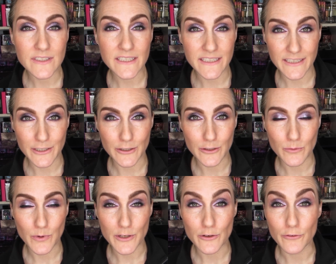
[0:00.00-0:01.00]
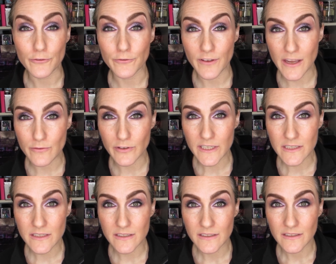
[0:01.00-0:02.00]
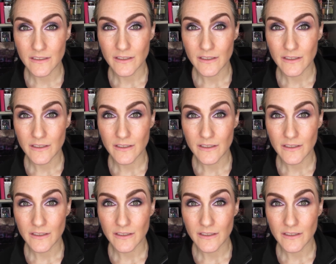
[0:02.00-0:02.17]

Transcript: to hear what your favorite